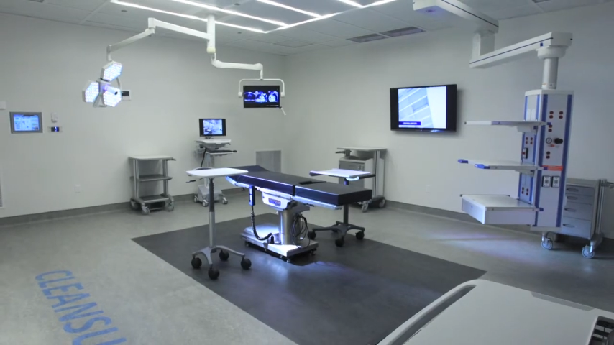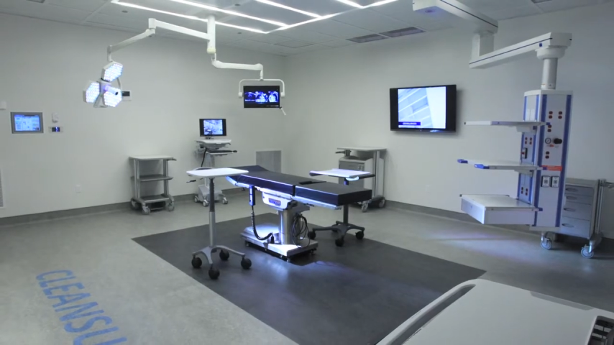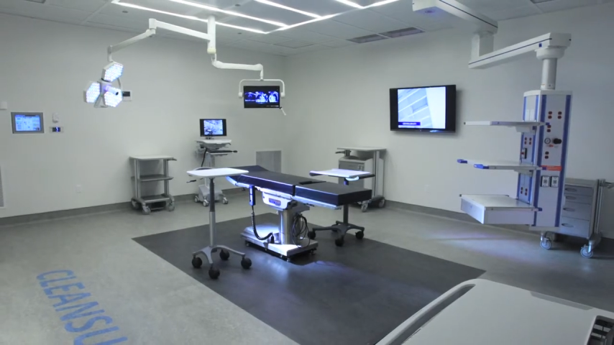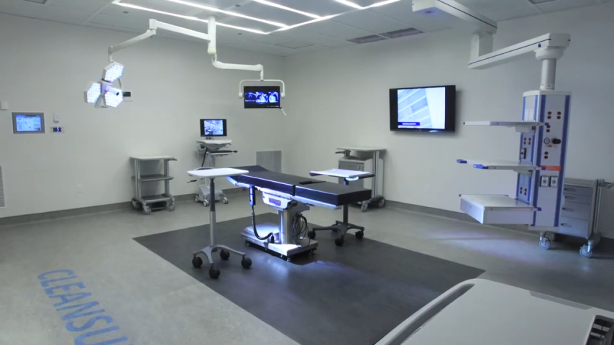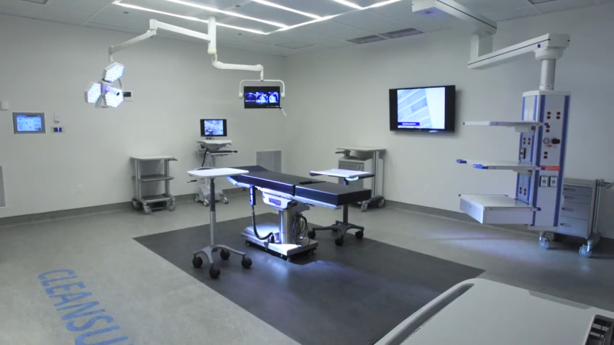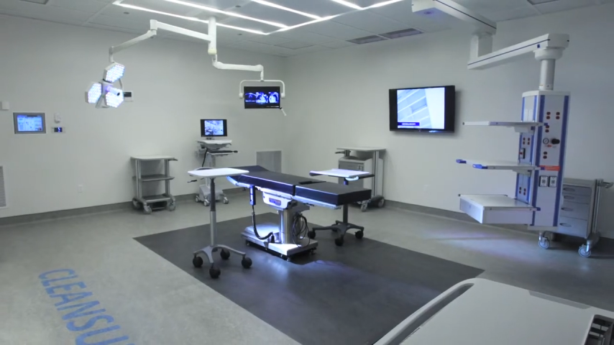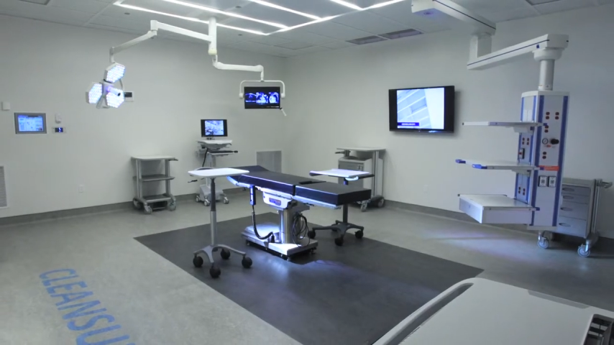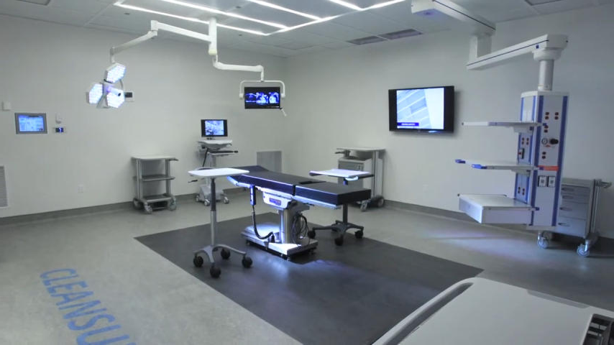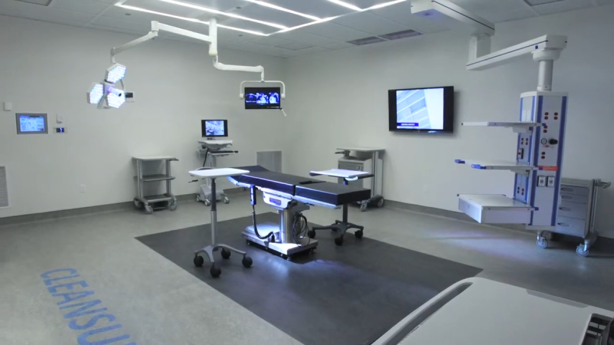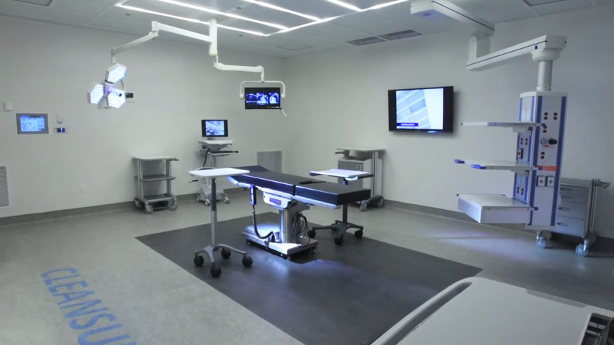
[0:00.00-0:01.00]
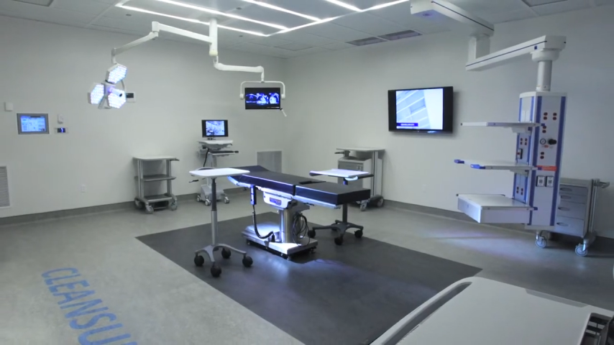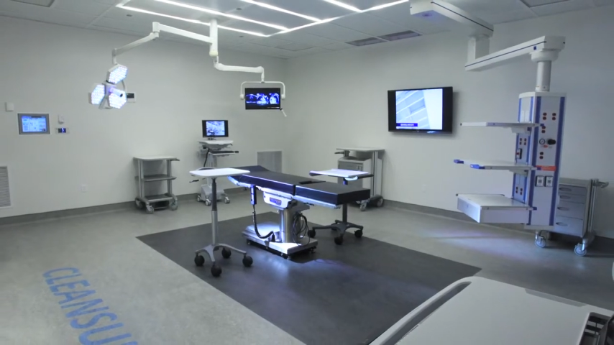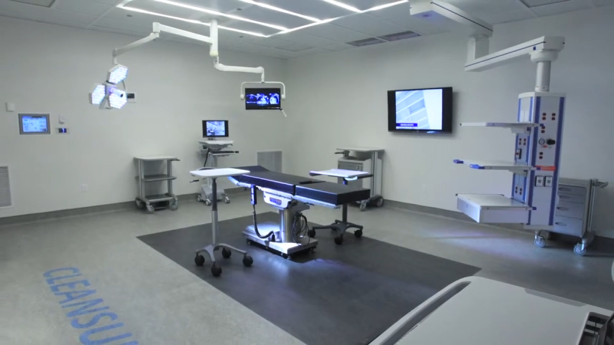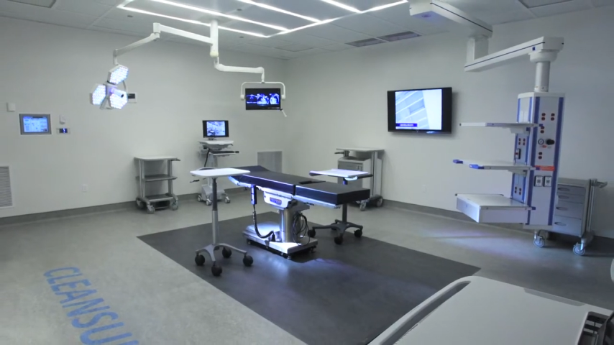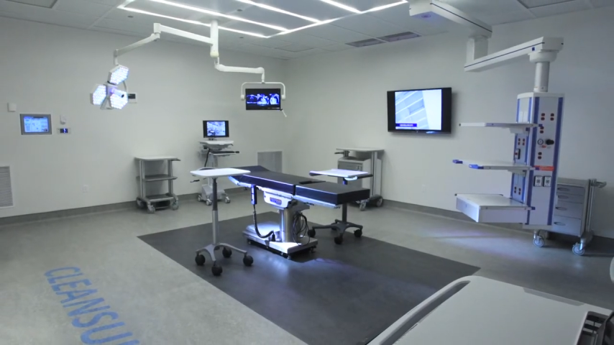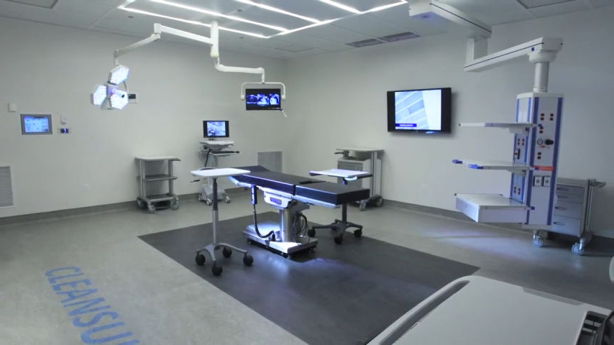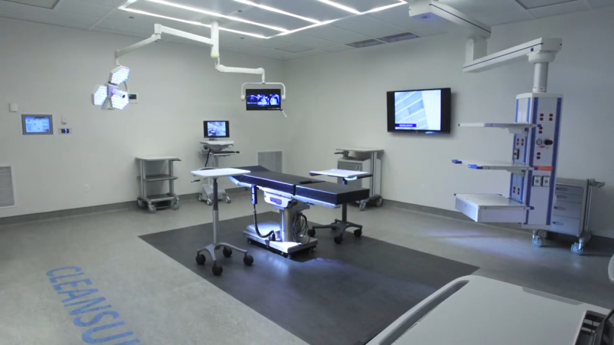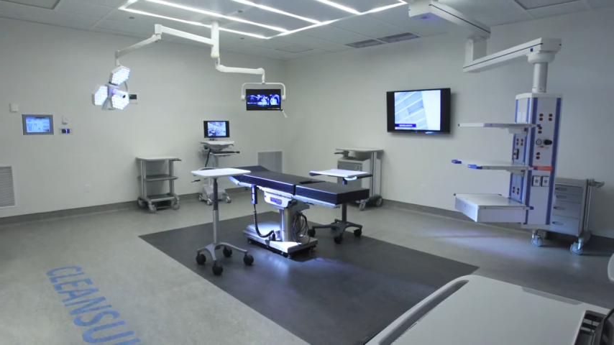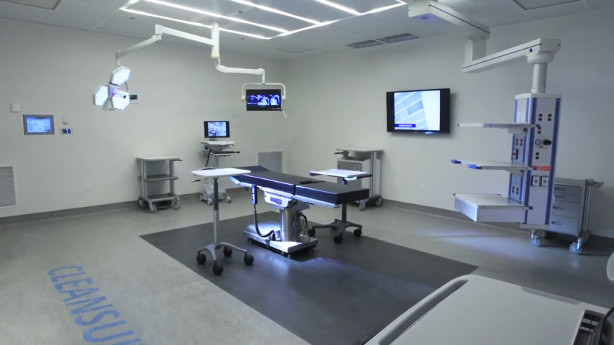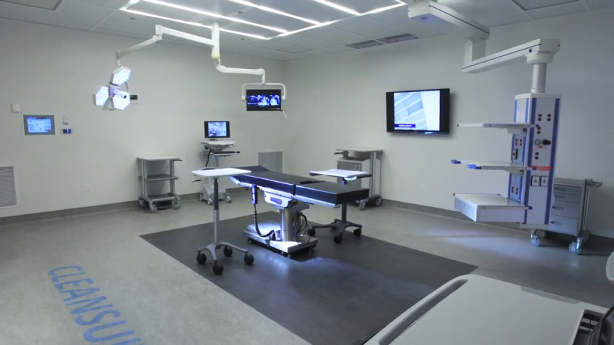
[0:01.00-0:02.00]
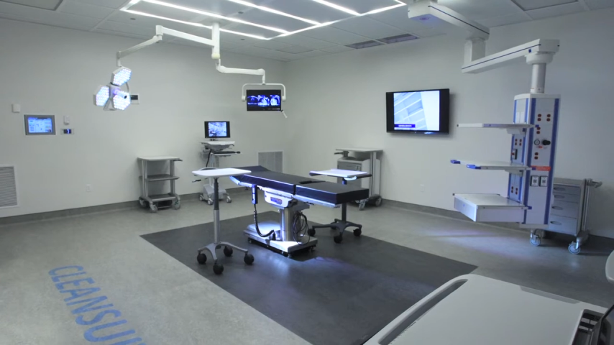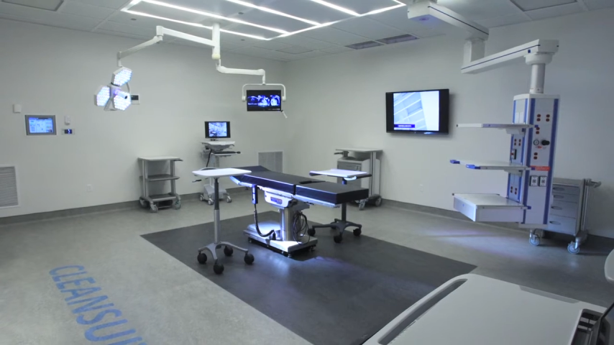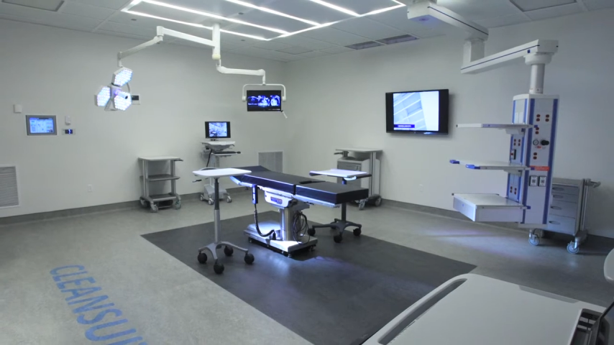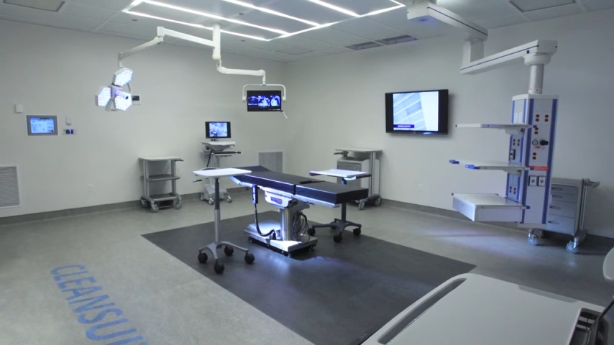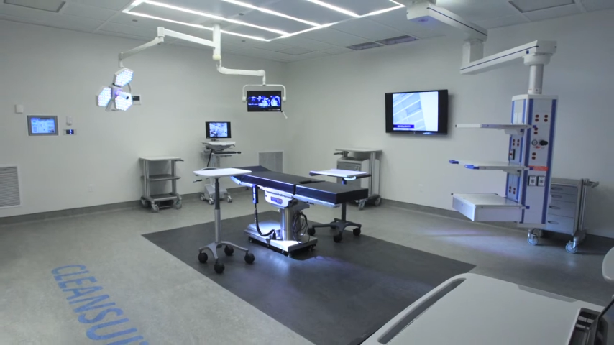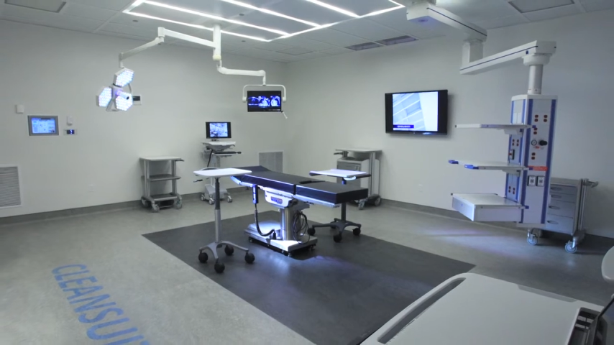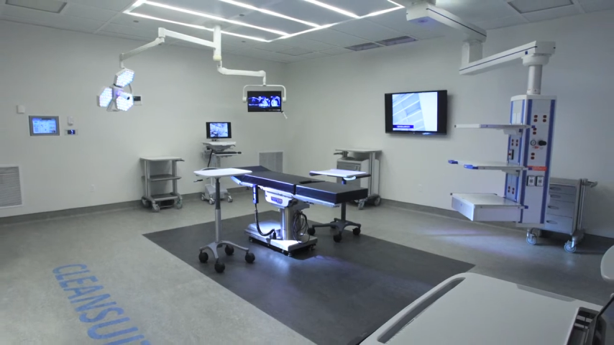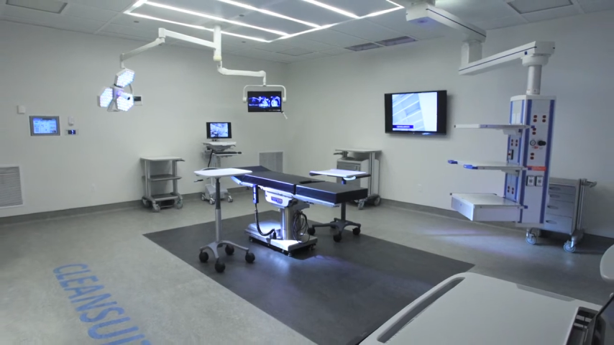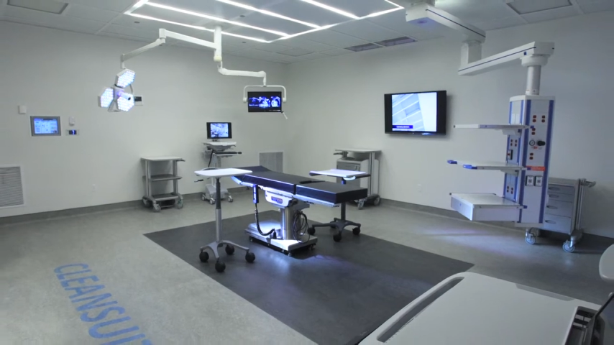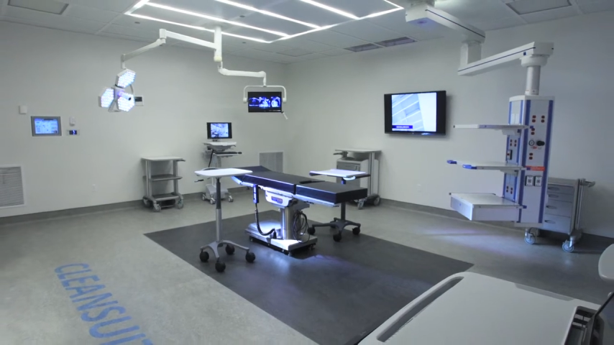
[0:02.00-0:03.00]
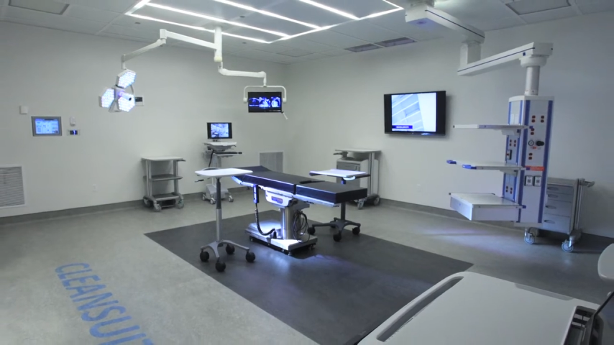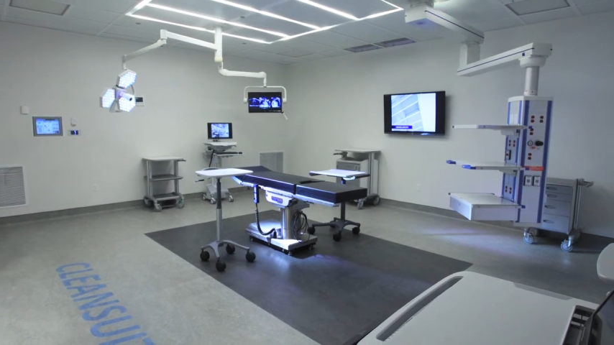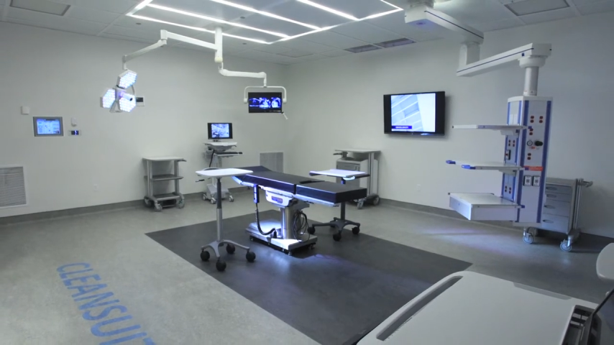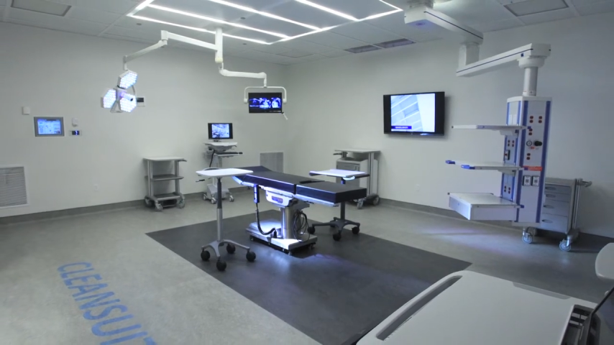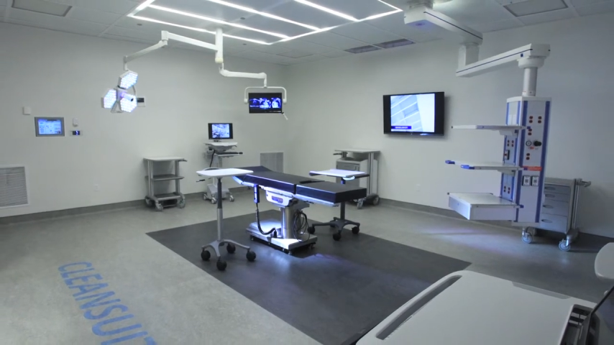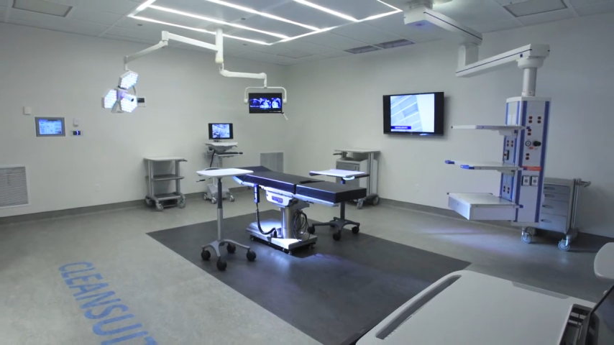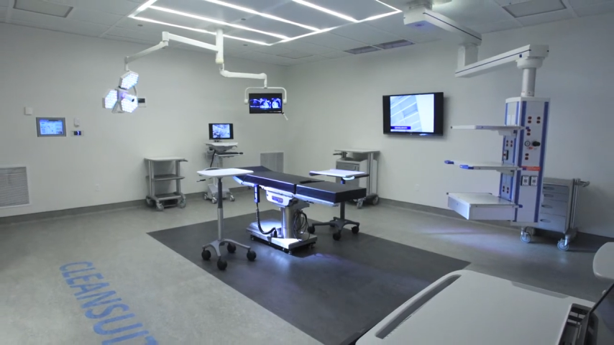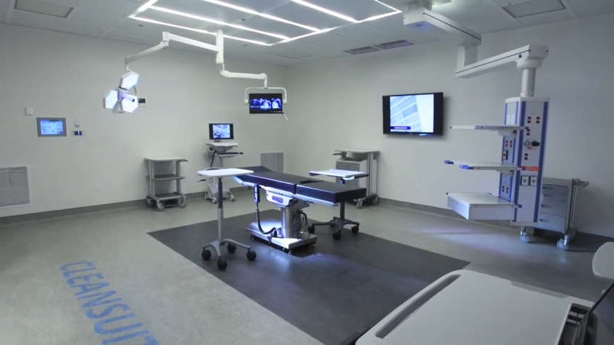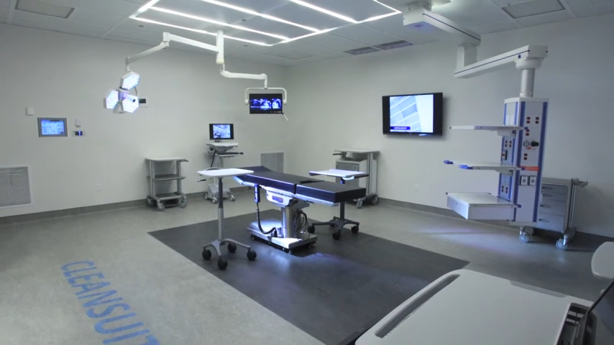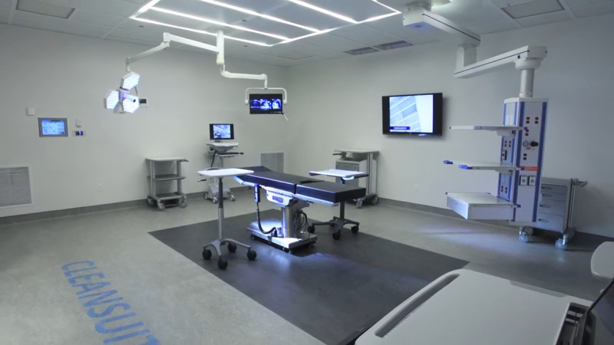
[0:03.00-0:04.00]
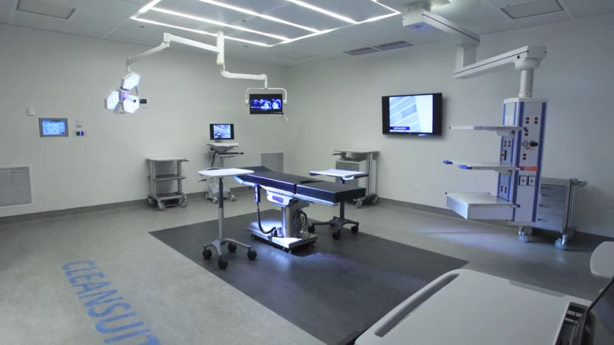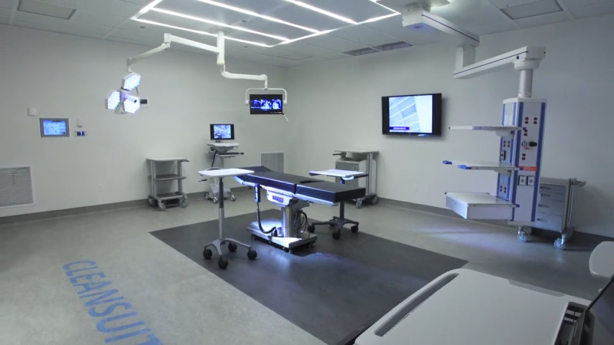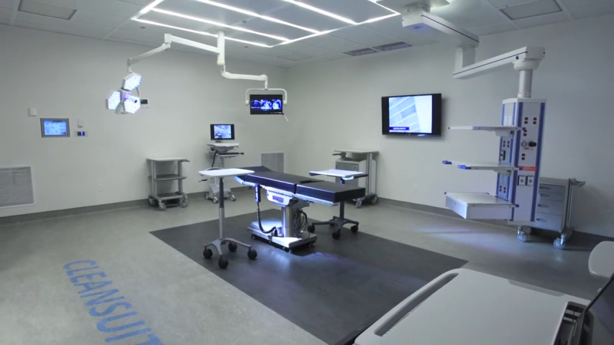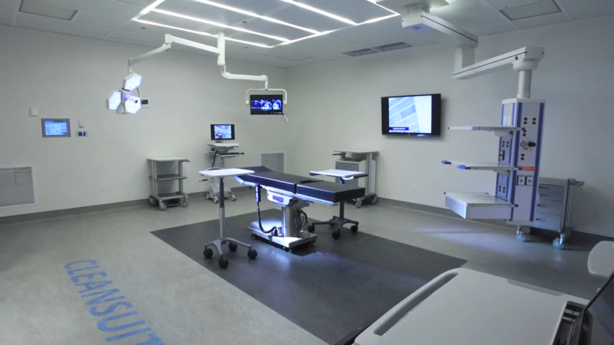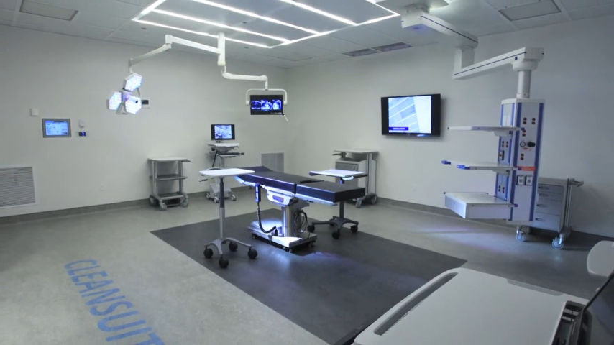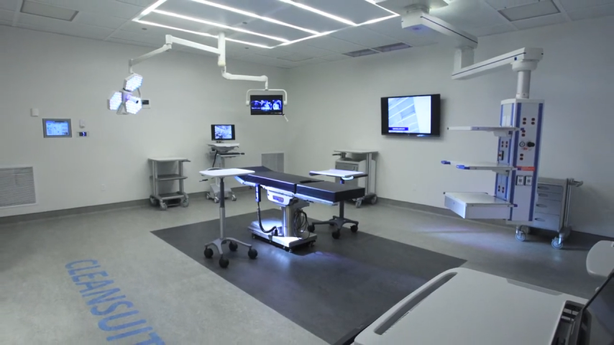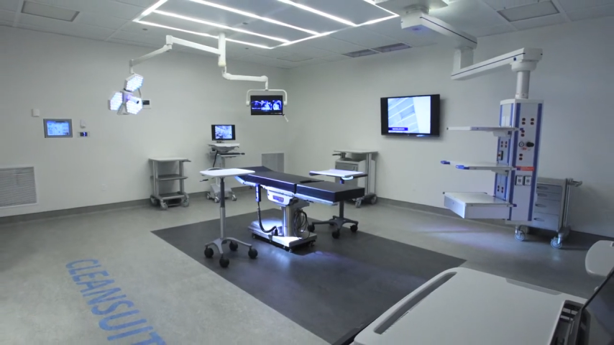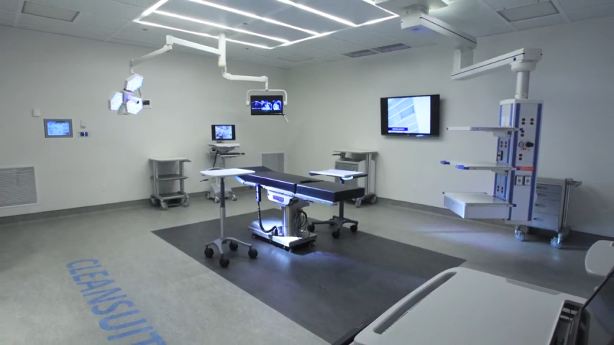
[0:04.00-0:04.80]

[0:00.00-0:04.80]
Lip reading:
Nobody's mouth can be seen.